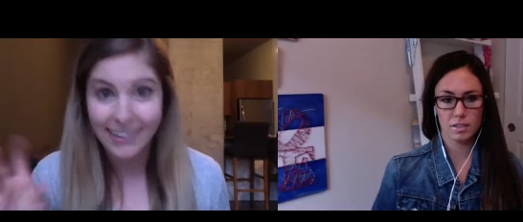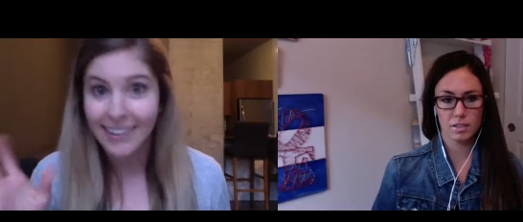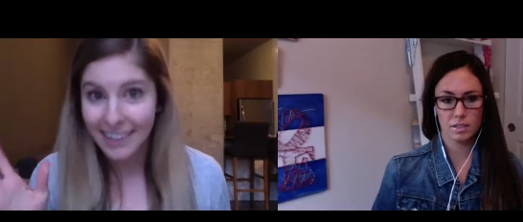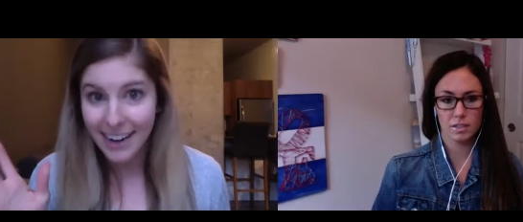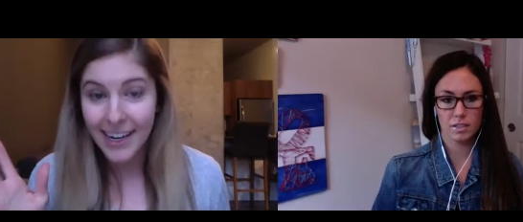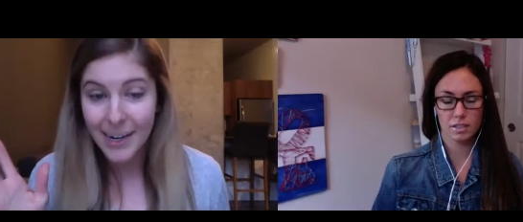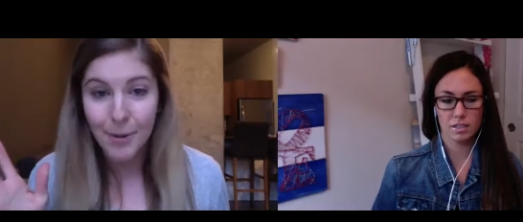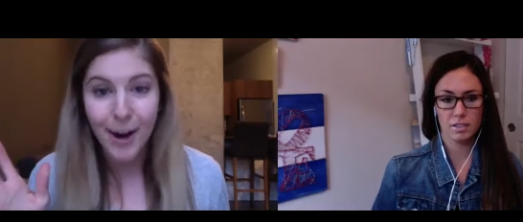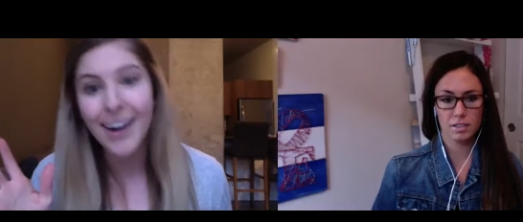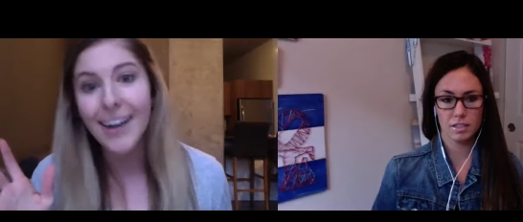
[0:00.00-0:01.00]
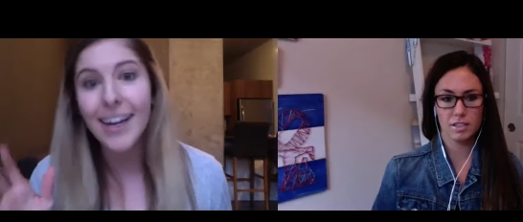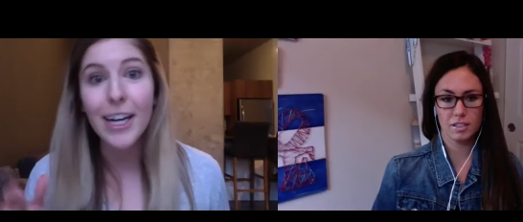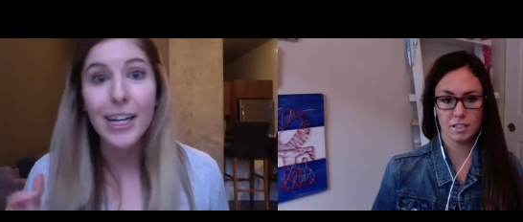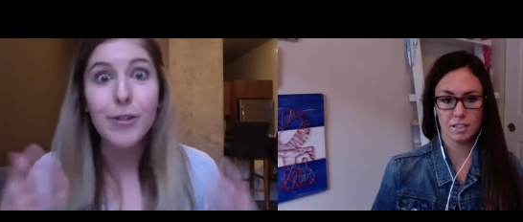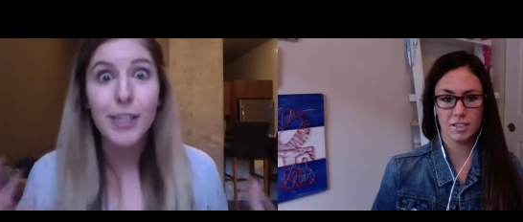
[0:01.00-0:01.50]
Speaker 1: anymore.
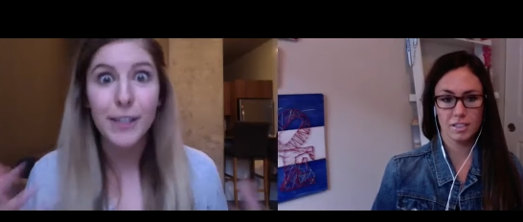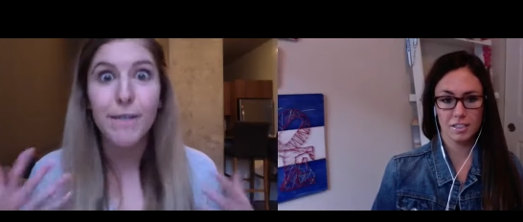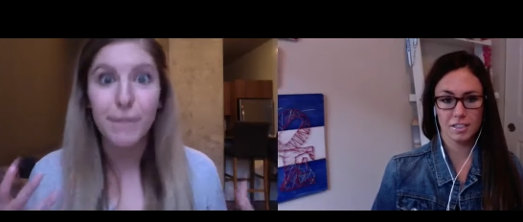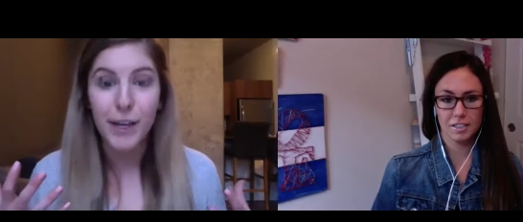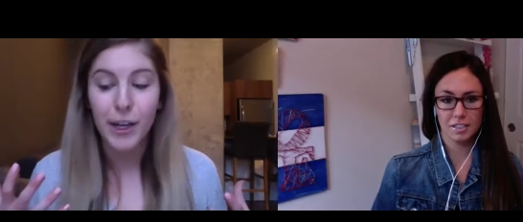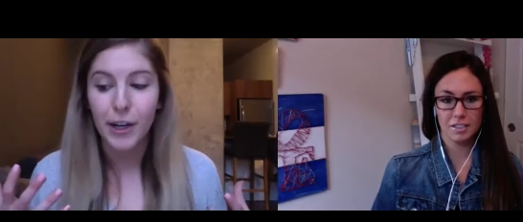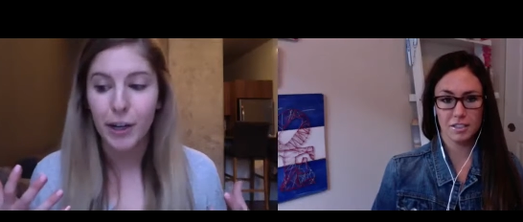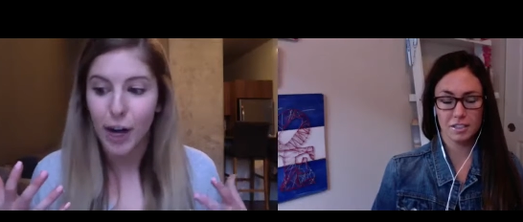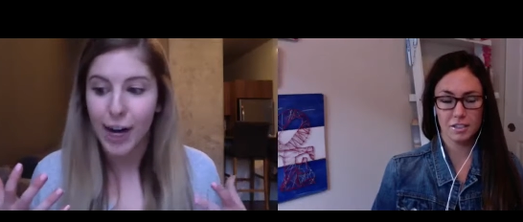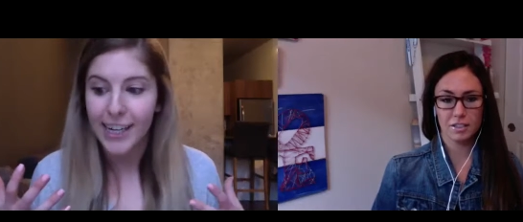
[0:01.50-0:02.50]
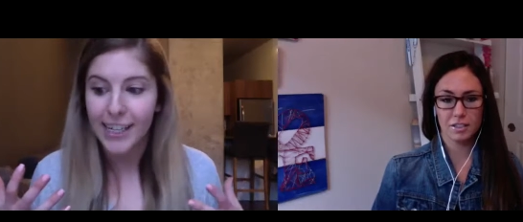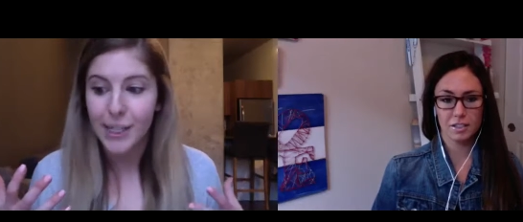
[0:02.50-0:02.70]
You just feel good.